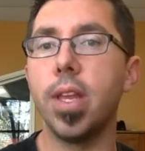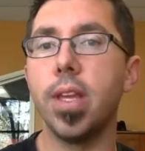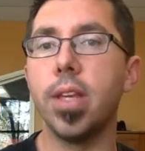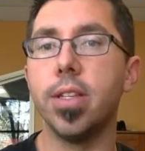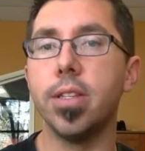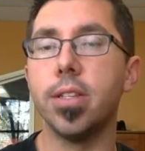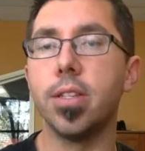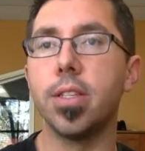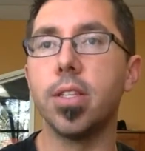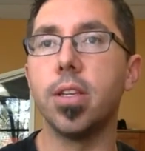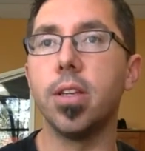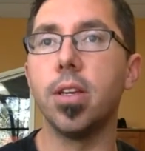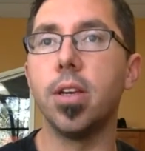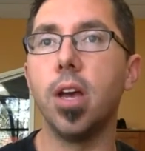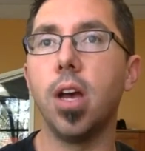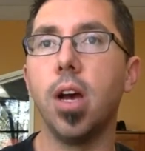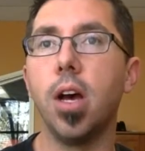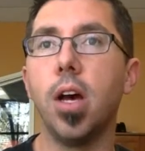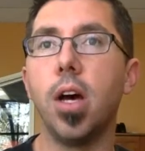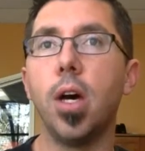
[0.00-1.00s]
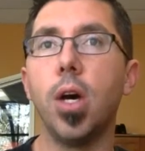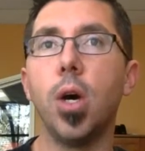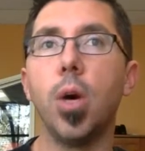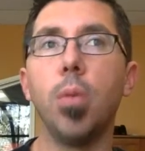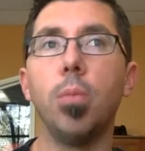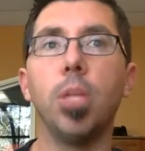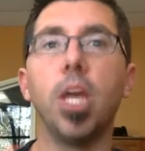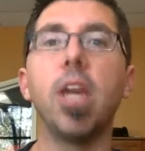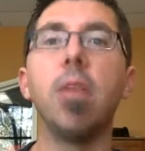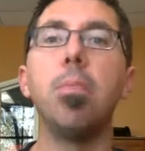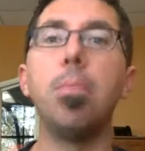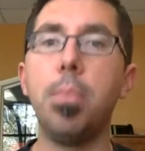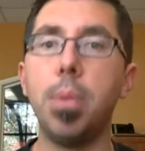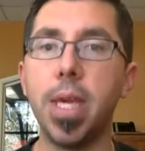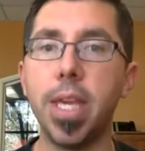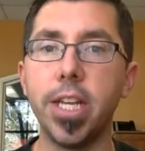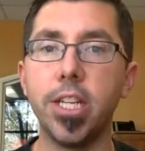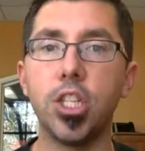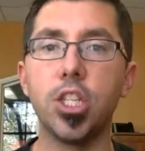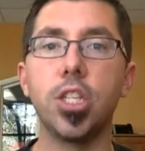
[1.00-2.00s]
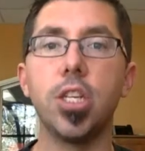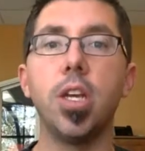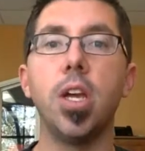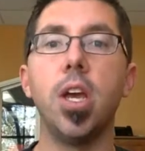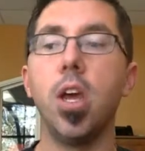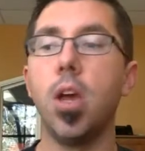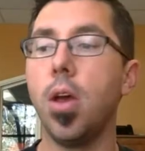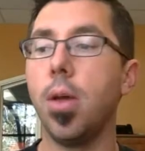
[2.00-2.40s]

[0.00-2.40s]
is, like beach,